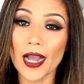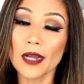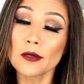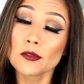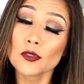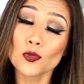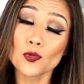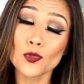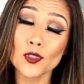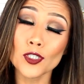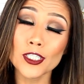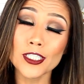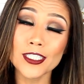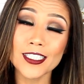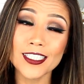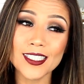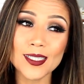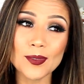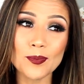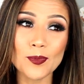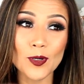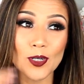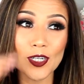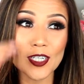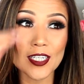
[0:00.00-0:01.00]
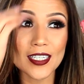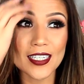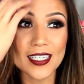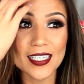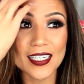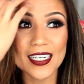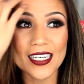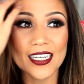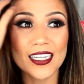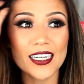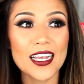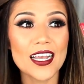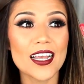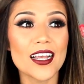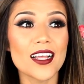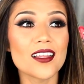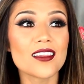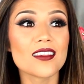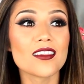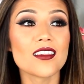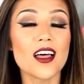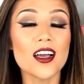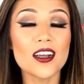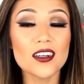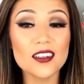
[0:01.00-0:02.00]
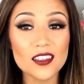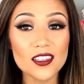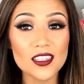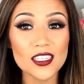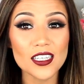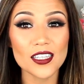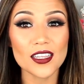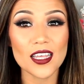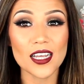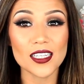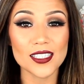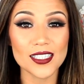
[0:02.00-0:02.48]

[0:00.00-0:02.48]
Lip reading: I was really disappointed in it. Luckily,